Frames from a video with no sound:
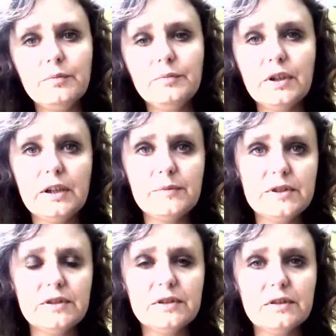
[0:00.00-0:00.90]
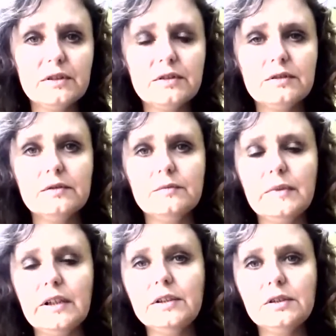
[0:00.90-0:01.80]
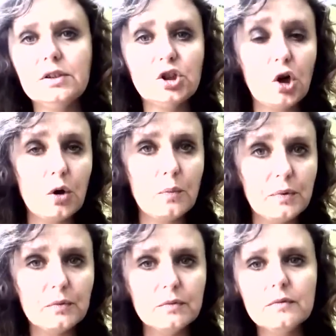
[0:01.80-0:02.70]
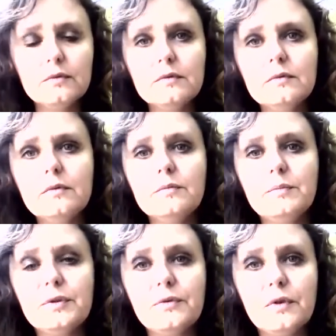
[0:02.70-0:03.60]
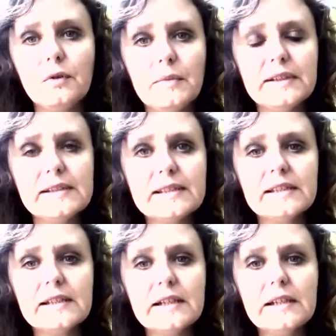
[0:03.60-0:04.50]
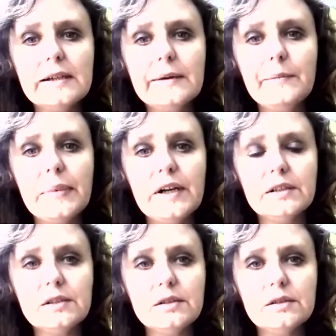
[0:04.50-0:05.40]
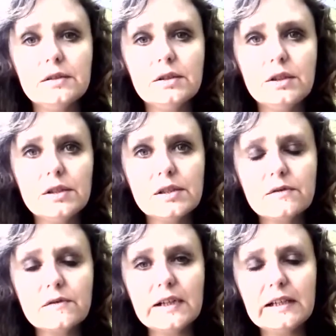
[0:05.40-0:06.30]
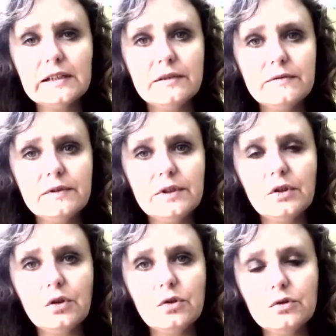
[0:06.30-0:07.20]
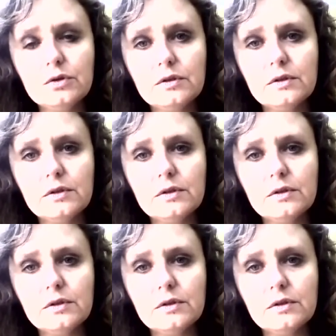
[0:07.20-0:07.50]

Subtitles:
Perhaps it's not my top performance, but it's relatively good,